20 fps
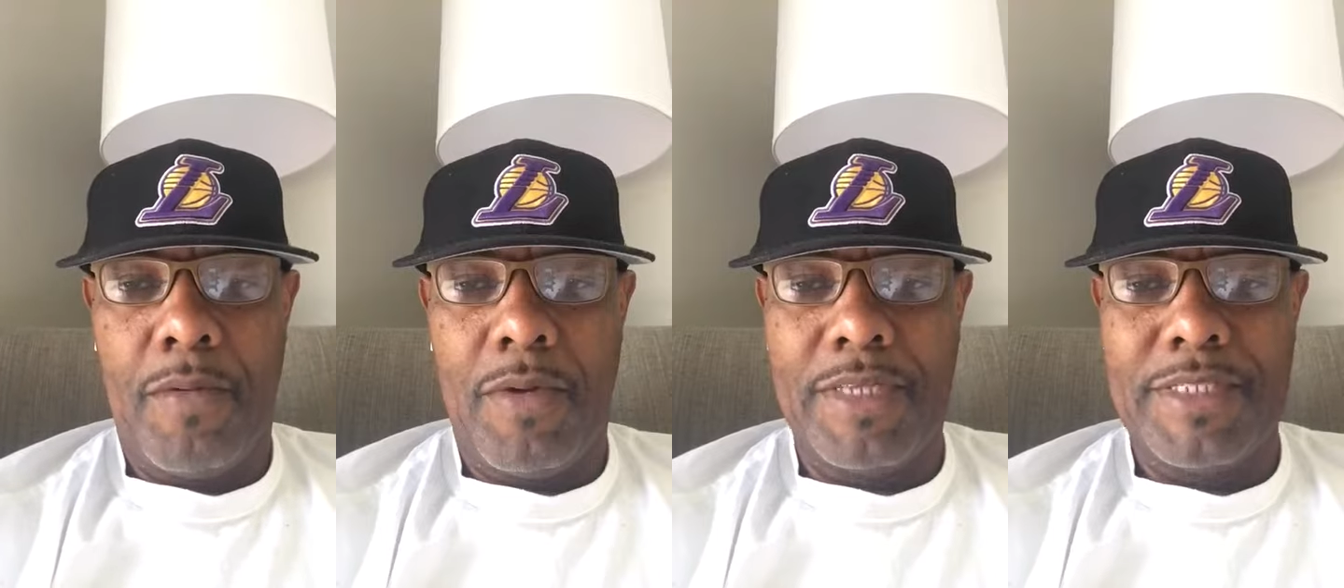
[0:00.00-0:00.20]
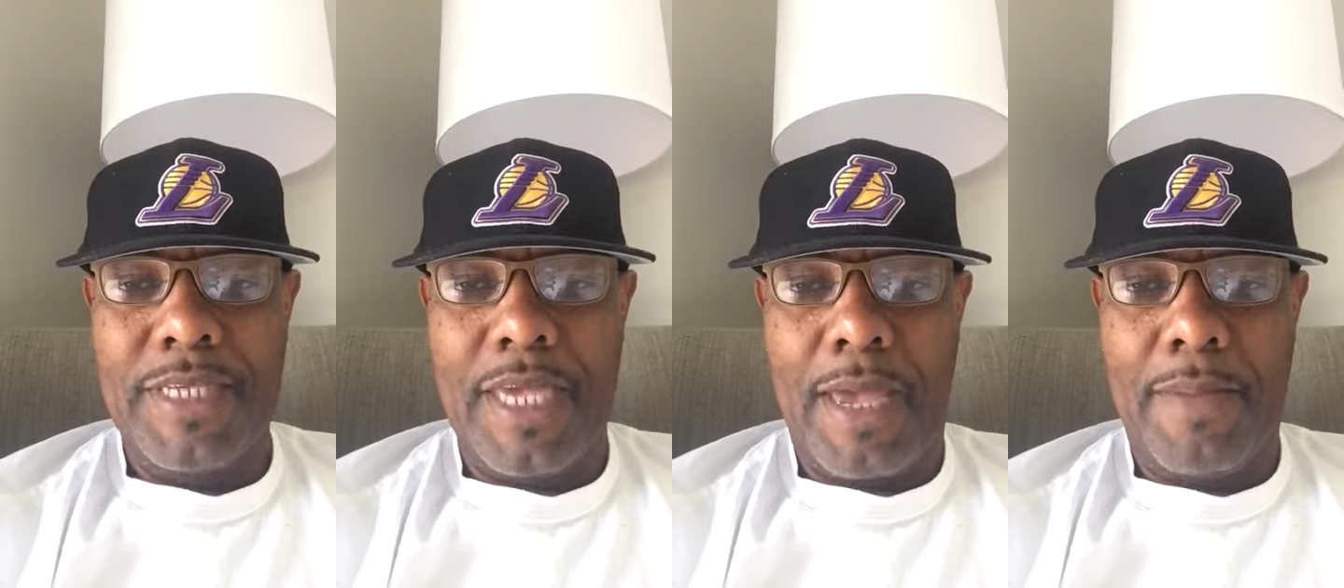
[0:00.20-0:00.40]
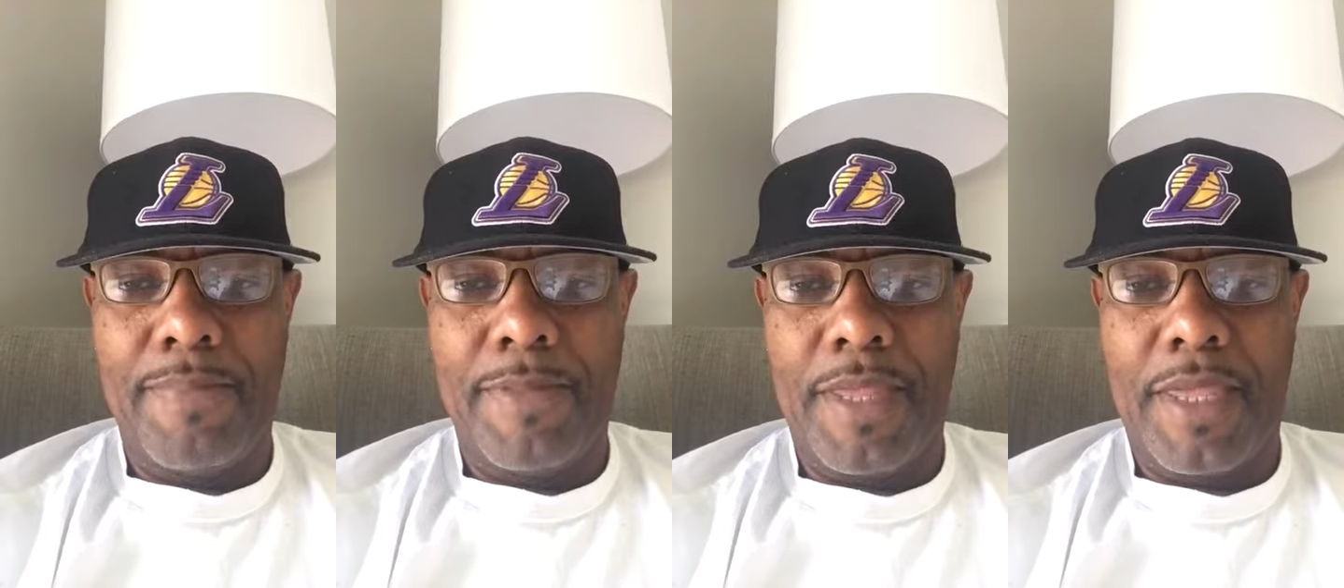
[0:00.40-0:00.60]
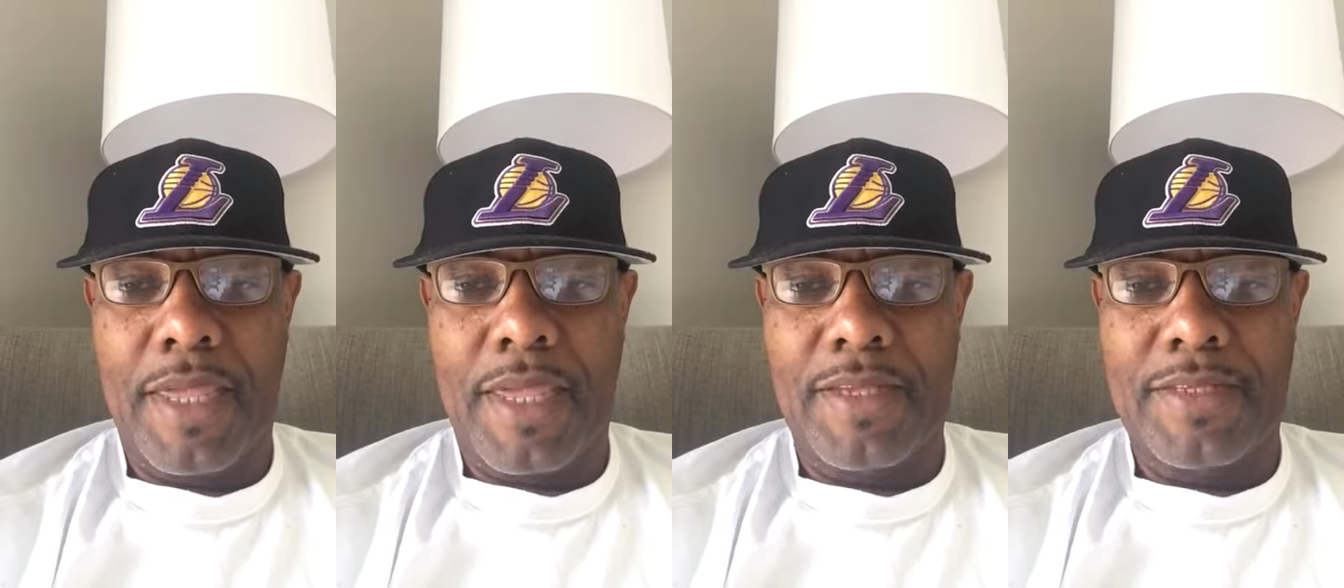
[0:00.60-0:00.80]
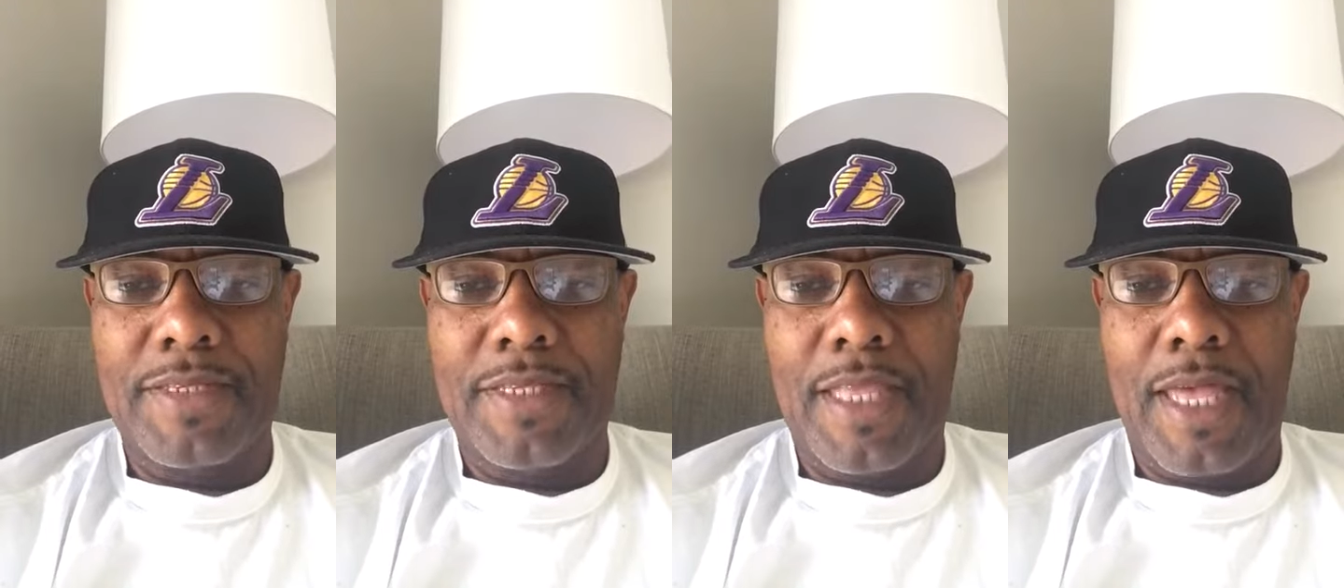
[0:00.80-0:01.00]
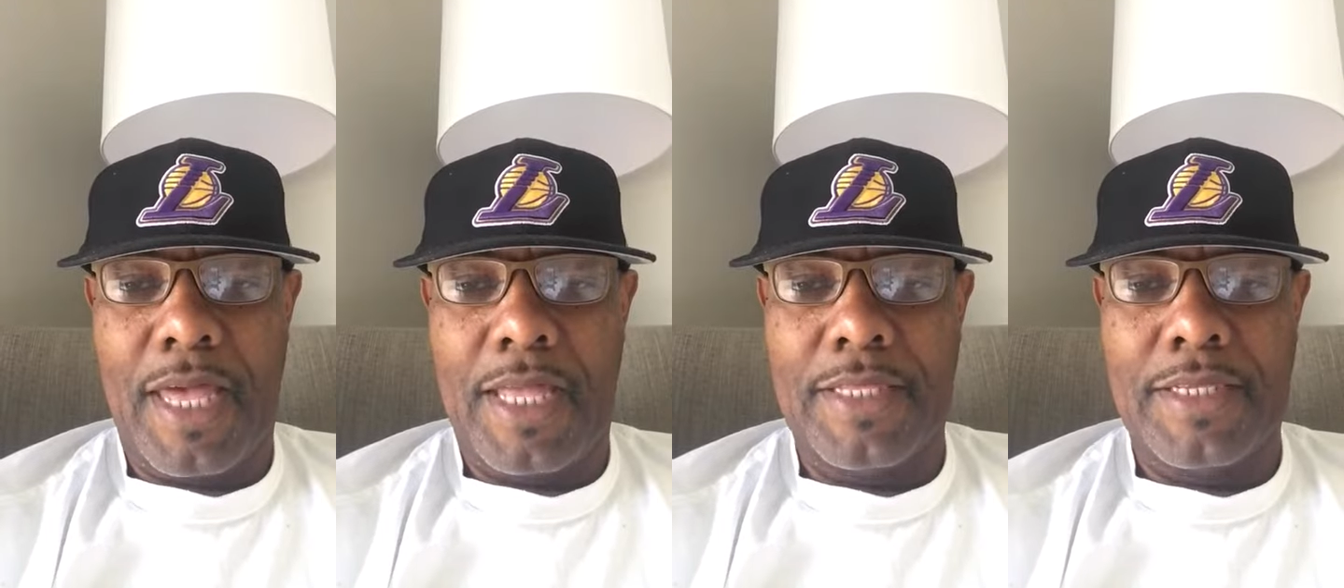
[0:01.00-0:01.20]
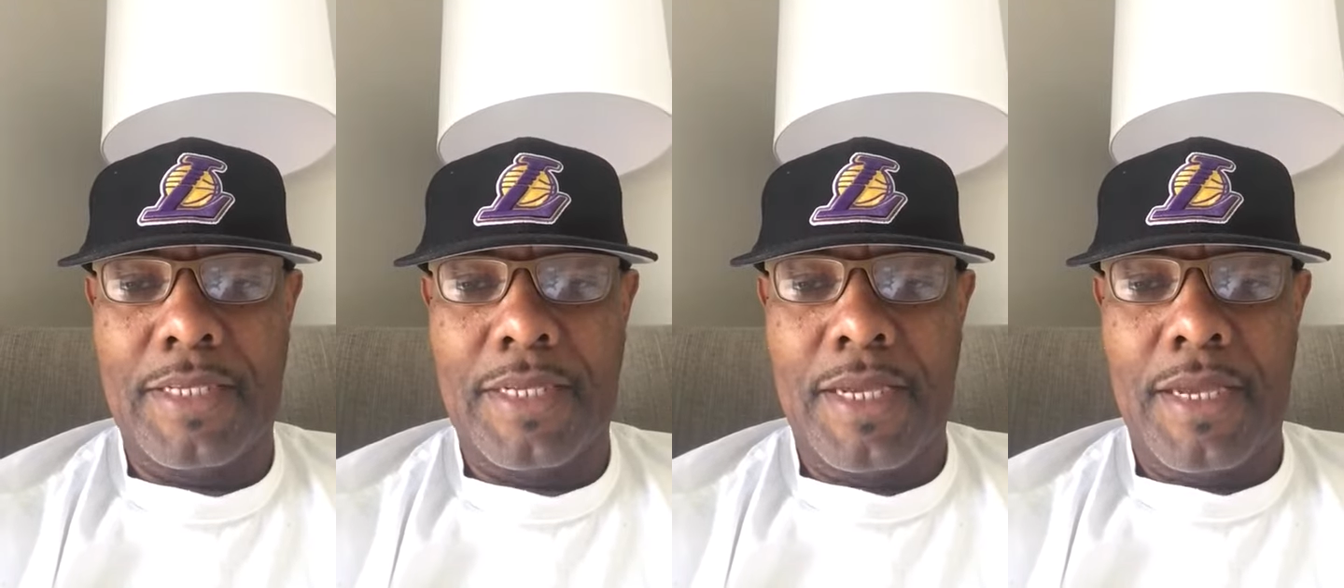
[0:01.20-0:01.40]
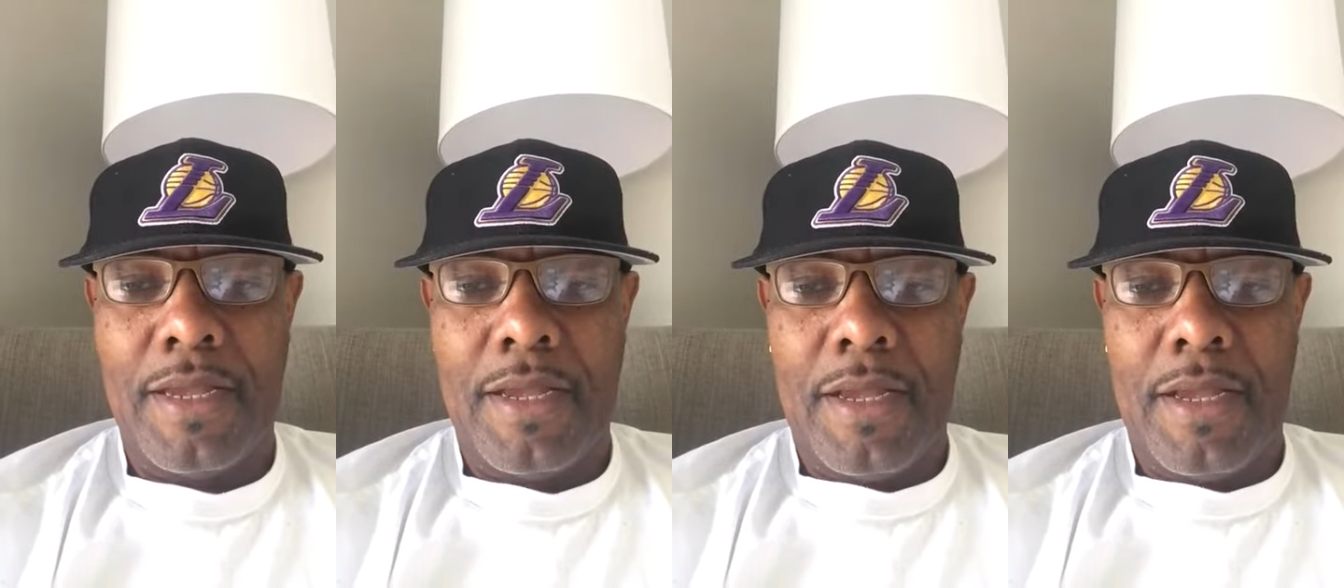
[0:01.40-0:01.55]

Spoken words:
what's happening is that